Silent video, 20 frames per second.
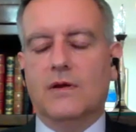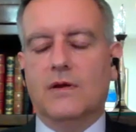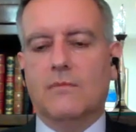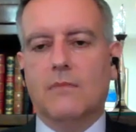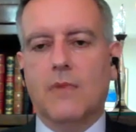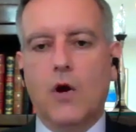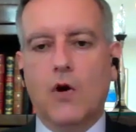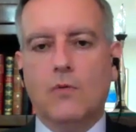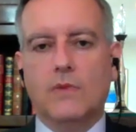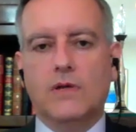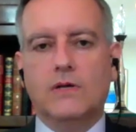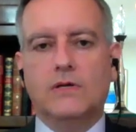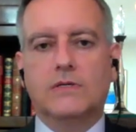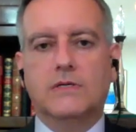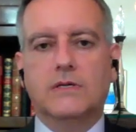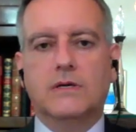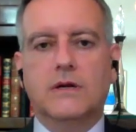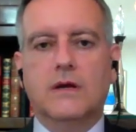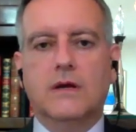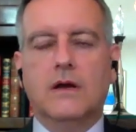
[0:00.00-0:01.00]
in a
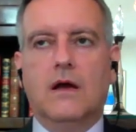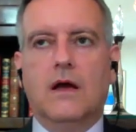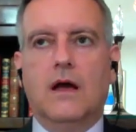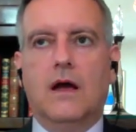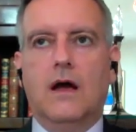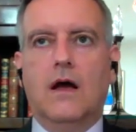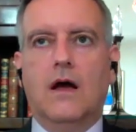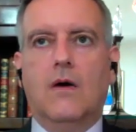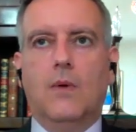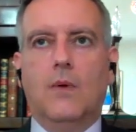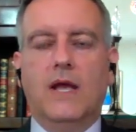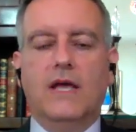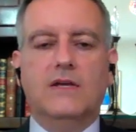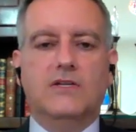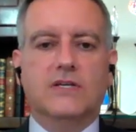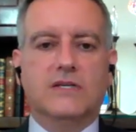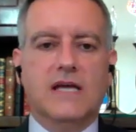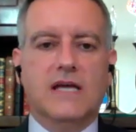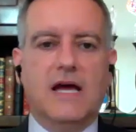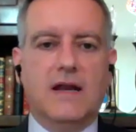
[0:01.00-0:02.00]
moment where he
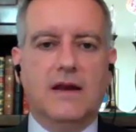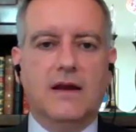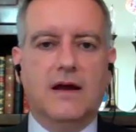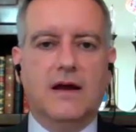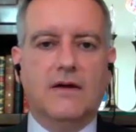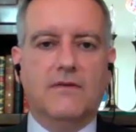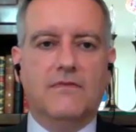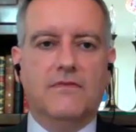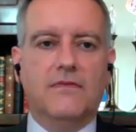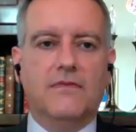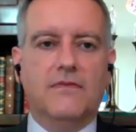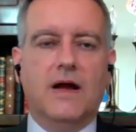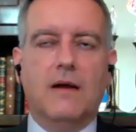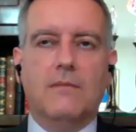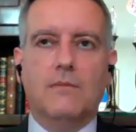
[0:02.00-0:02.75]
just had enough.